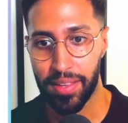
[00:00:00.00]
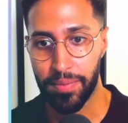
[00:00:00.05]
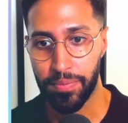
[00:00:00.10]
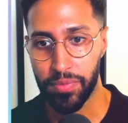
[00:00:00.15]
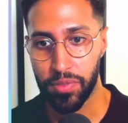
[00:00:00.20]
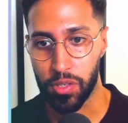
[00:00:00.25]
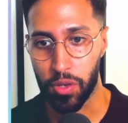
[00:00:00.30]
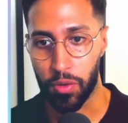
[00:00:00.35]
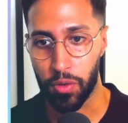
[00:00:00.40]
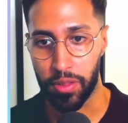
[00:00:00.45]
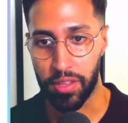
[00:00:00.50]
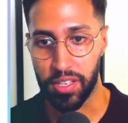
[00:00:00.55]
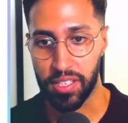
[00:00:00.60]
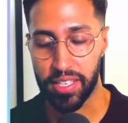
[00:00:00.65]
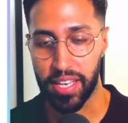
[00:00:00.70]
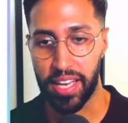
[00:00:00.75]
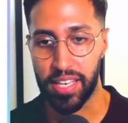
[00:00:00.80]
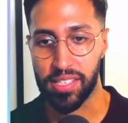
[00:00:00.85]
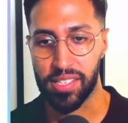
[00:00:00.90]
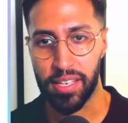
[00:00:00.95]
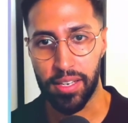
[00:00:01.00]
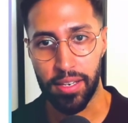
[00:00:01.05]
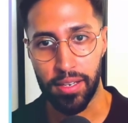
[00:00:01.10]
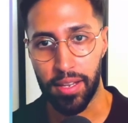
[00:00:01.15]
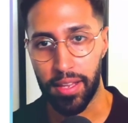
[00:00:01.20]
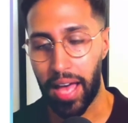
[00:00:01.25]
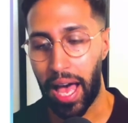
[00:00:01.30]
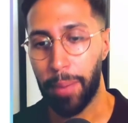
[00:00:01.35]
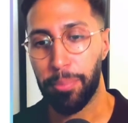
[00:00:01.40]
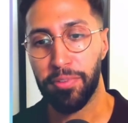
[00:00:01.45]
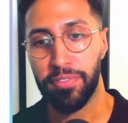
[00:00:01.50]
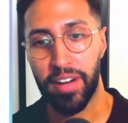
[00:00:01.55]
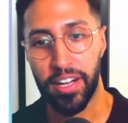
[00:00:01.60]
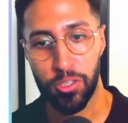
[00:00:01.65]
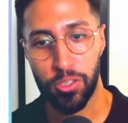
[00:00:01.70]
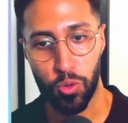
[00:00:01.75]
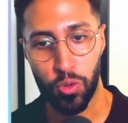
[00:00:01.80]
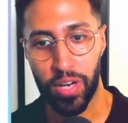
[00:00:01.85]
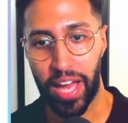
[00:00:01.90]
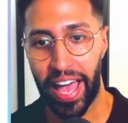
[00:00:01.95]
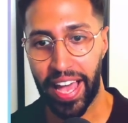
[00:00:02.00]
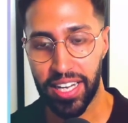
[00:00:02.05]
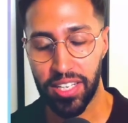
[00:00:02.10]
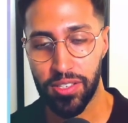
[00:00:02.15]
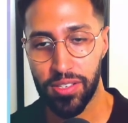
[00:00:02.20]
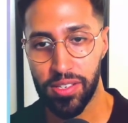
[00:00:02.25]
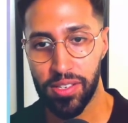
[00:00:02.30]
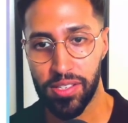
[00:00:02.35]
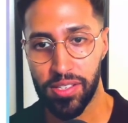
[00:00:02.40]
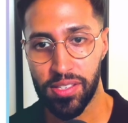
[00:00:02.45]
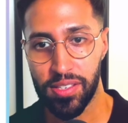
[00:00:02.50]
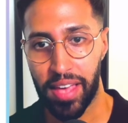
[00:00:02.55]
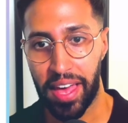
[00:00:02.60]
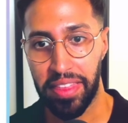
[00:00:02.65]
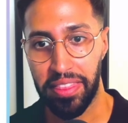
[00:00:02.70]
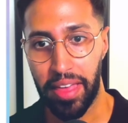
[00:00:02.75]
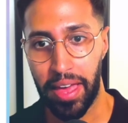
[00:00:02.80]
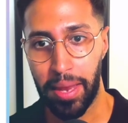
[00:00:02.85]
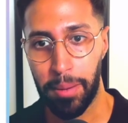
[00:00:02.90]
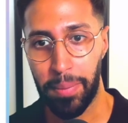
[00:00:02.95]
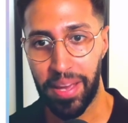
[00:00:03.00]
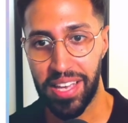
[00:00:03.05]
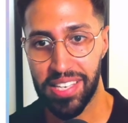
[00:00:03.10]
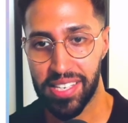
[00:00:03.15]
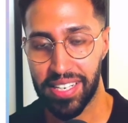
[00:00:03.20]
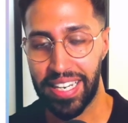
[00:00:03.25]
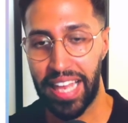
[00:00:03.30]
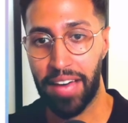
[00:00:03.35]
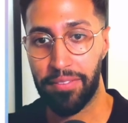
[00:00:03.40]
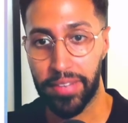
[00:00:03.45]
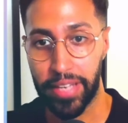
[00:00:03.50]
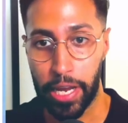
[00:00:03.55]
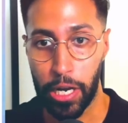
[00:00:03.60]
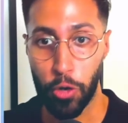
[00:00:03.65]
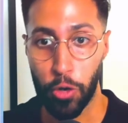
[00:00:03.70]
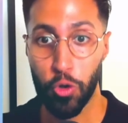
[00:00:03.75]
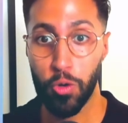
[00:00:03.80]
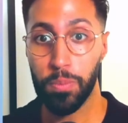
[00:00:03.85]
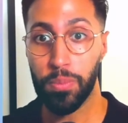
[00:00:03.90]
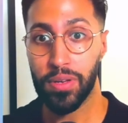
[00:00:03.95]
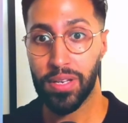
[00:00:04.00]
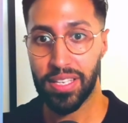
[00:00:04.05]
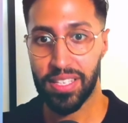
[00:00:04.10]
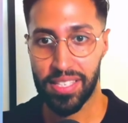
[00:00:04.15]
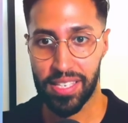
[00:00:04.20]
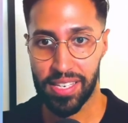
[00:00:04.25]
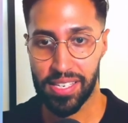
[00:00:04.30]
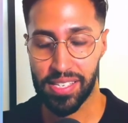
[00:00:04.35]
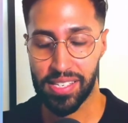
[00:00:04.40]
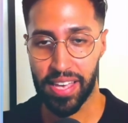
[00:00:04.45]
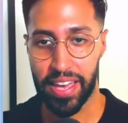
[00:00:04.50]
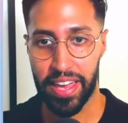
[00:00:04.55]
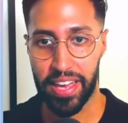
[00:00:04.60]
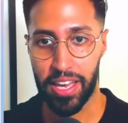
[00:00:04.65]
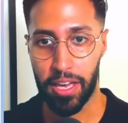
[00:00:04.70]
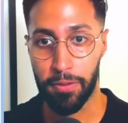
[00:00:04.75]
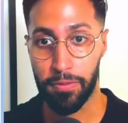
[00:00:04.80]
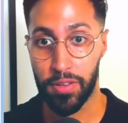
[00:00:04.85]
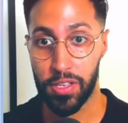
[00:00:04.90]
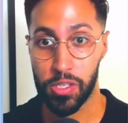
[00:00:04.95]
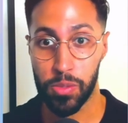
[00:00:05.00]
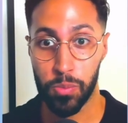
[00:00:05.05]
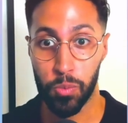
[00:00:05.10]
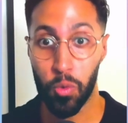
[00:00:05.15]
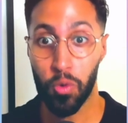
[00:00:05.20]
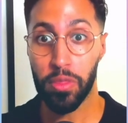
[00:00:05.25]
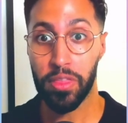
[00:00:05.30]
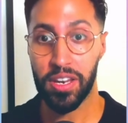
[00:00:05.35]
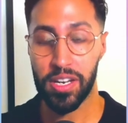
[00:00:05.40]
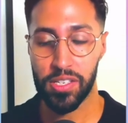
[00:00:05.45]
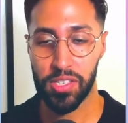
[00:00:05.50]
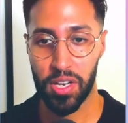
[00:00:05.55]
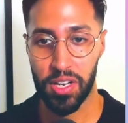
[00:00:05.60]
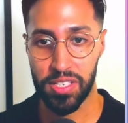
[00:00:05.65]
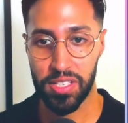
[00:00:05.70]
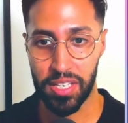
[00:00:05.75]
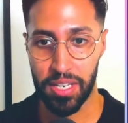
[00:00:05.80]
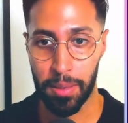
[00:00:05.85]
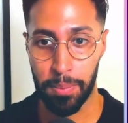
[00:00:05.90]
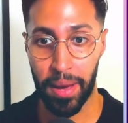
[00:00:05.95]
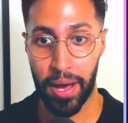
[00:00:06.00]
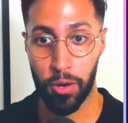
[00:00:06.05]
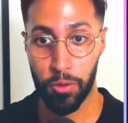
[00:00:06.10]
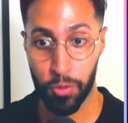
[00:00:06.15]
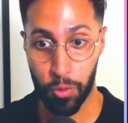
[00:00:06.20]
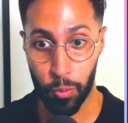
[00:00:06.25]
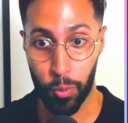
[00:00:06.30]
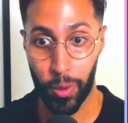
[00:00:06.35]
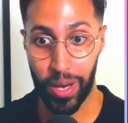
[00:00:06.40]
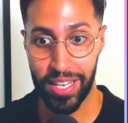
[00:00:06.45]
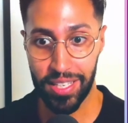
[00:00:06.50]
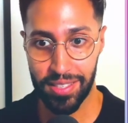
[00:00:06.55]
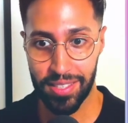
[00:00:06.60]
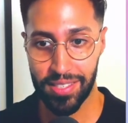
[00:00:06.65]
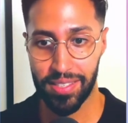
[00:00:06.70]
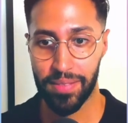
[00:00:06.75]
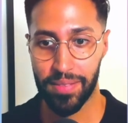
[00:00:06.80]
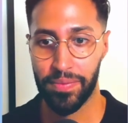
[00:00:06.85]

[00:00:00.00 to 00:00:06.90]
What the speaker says: So in this case, in Apify is called actors, and then basically having a loop to say if it's more than a certain amount, wait.